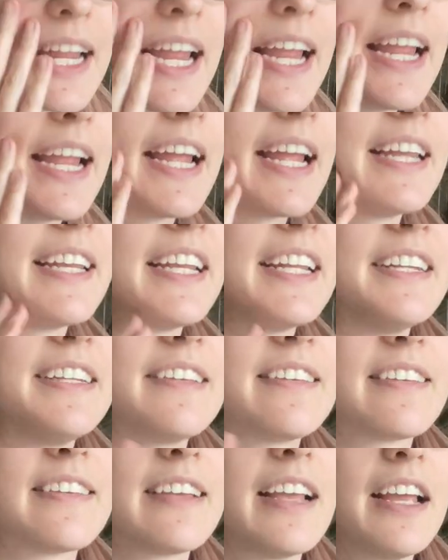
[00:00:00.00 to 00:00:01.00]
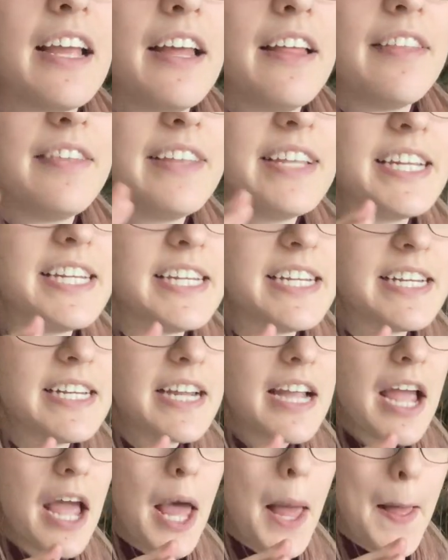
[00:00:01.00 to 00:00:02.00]
And it's
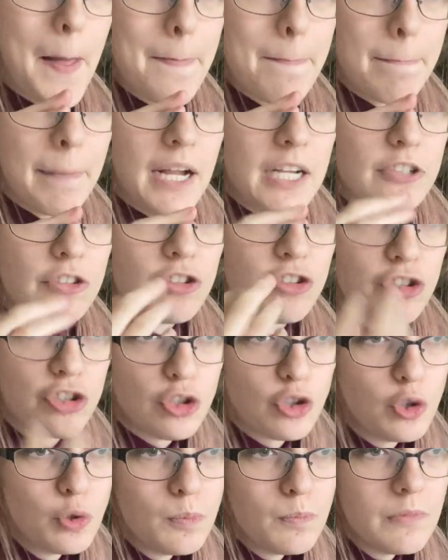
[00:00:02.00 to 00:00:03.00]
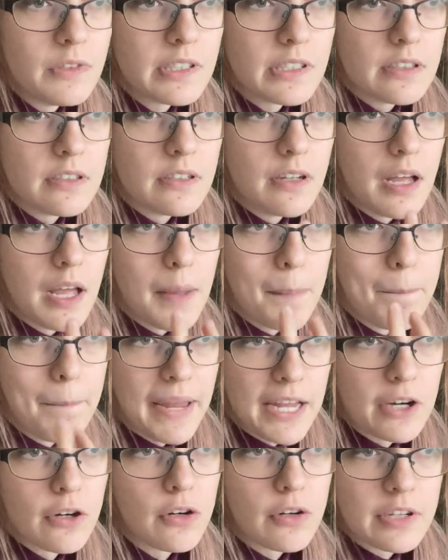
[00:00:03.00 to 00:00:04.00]
the doomed
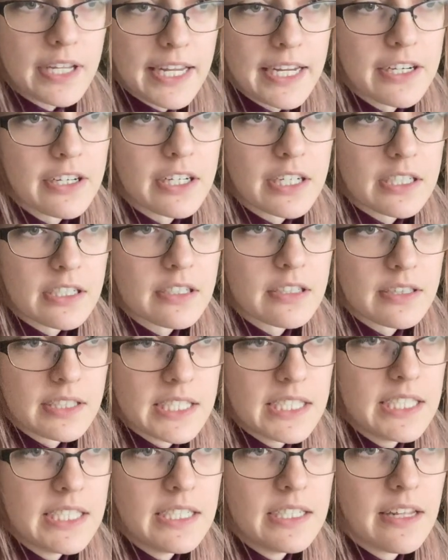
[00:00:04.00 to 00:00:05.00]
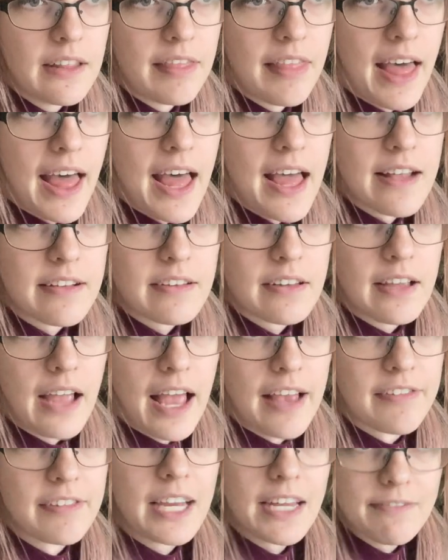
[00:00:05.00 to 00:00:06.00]
male character lead that
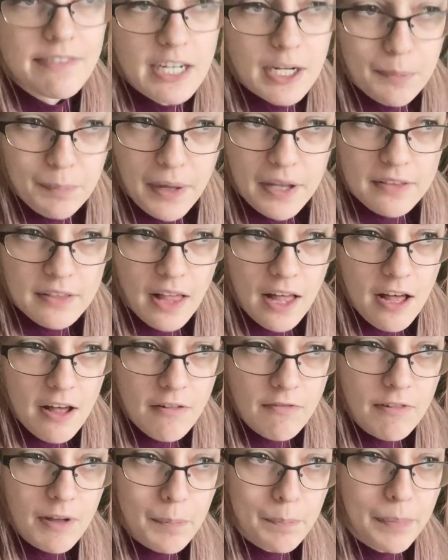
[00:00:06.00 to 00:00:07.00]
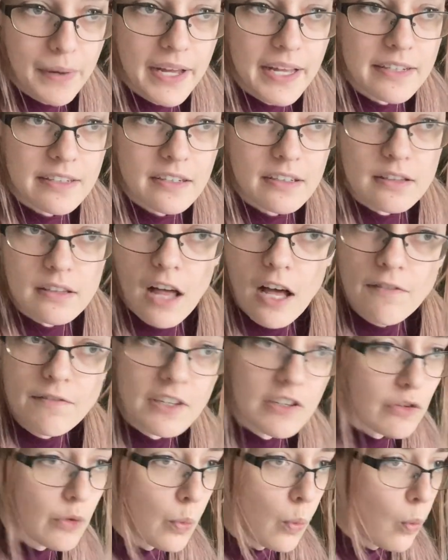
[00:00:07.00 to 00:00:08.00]
has given up on love, but love
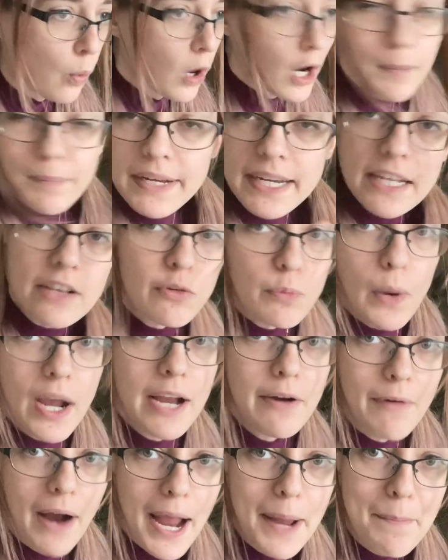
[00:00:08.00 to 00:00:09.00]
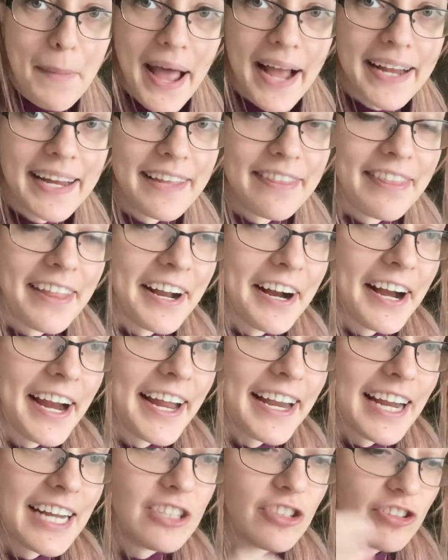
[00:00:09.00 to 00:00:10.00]
is worming its way right back in there.
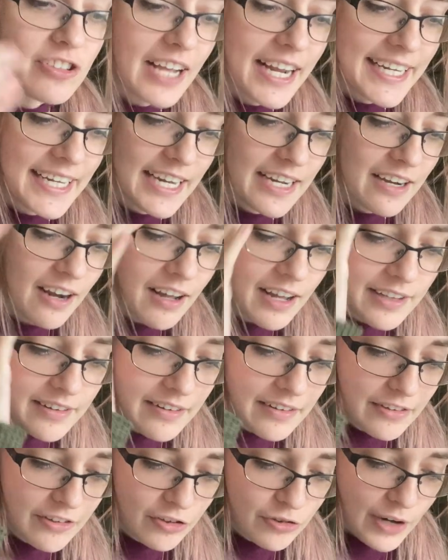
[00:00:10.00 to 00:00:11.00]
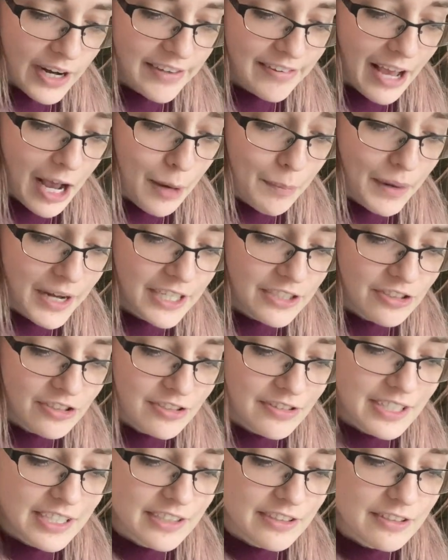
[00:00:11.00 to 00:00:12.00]
And I cannot stress how much
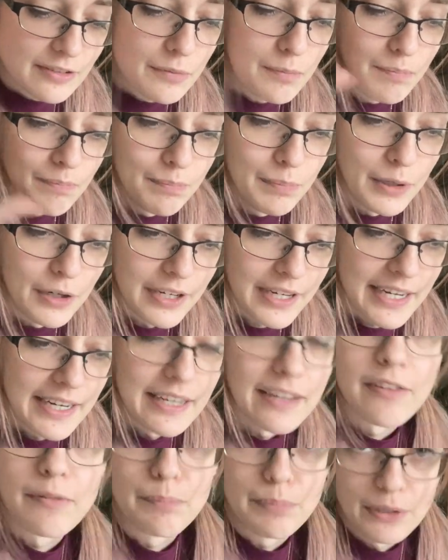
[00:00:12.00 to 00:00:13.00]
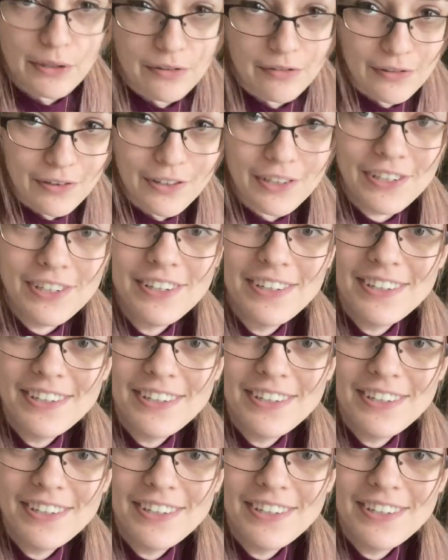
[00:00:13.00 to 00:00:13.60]
this book is beautiful.